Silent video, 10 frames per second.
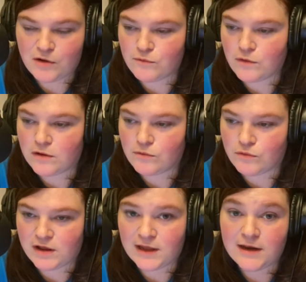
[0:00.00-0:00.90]
really
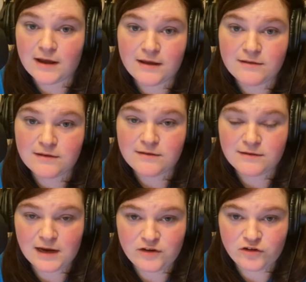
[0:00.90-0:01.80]
nice
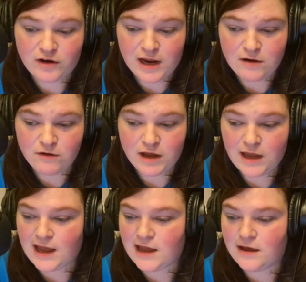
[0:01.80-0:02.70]
stationery
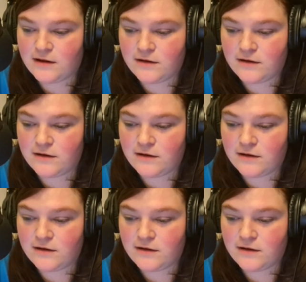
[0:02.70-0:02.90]
and